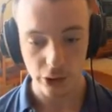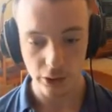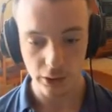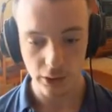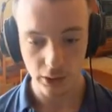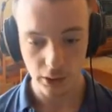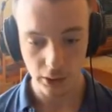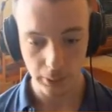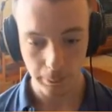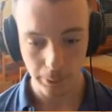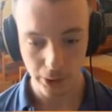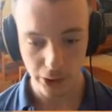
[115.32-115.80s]

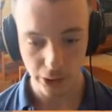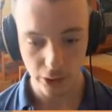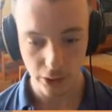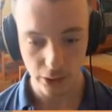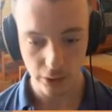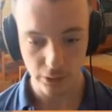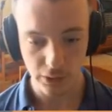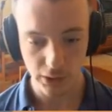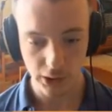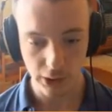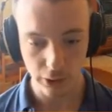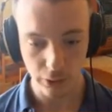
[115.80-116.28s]
your
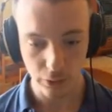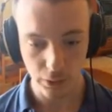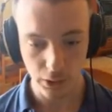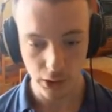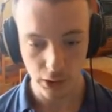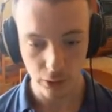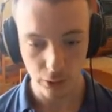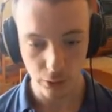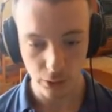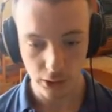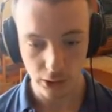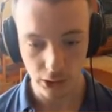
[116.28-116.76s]
imperative side of the
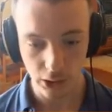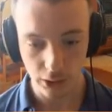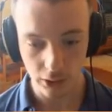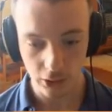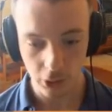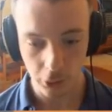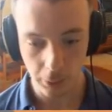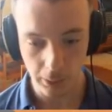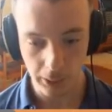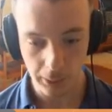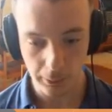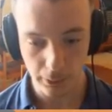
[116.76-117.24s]
code can
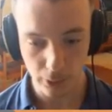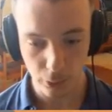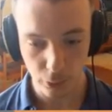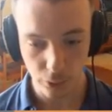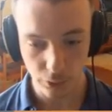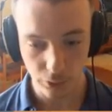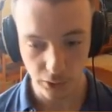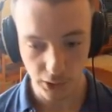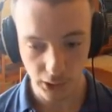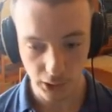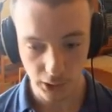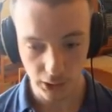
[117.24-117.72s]
also be built
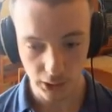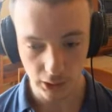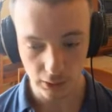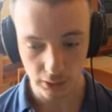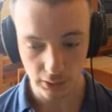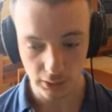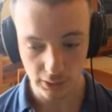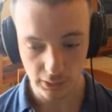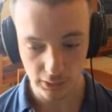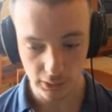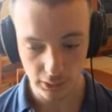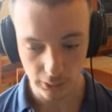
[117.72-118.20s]
with
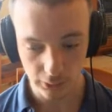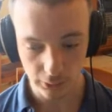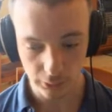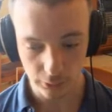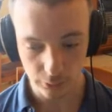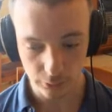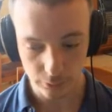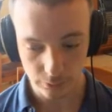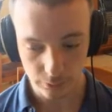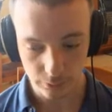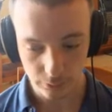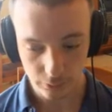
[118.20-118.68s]
that.
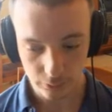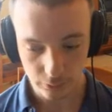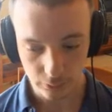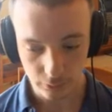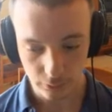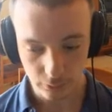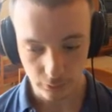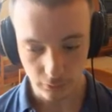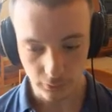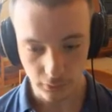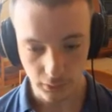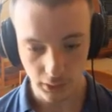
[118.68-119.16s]
So
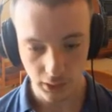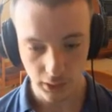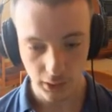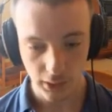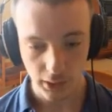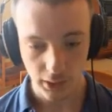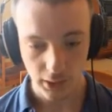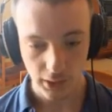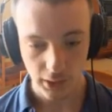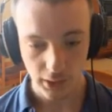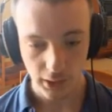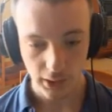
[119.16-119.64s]

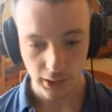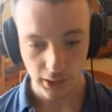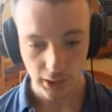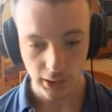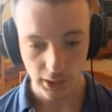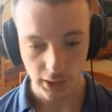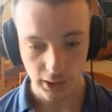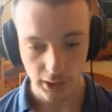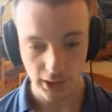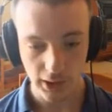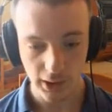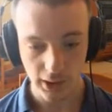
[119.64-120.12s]
I
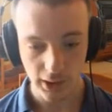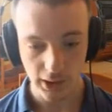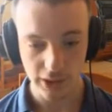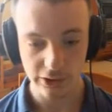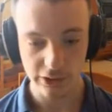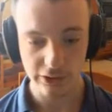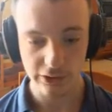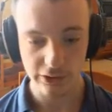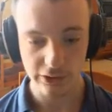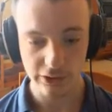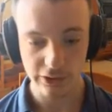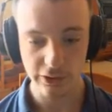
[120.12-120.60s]
generally
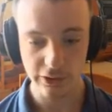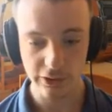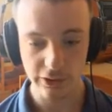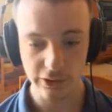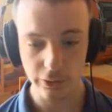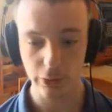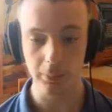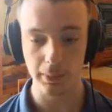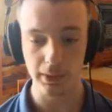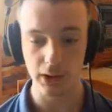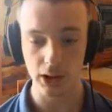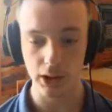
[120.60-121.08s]
consider there
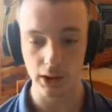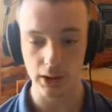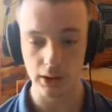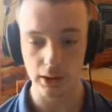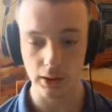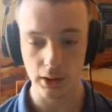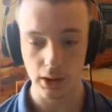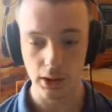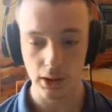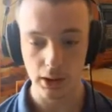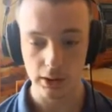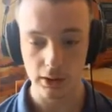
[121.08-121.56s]
to be
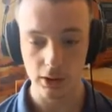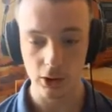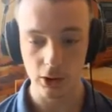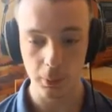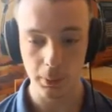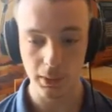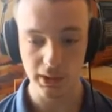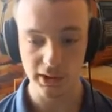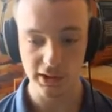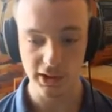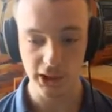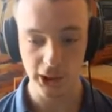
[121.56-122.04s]
two
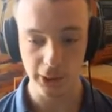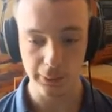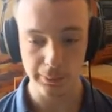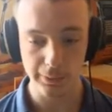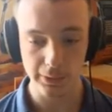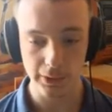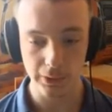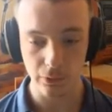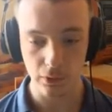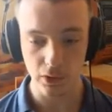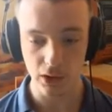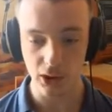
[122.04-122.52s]
main
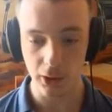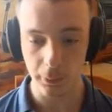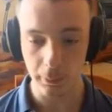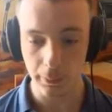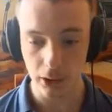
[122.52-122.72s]
types of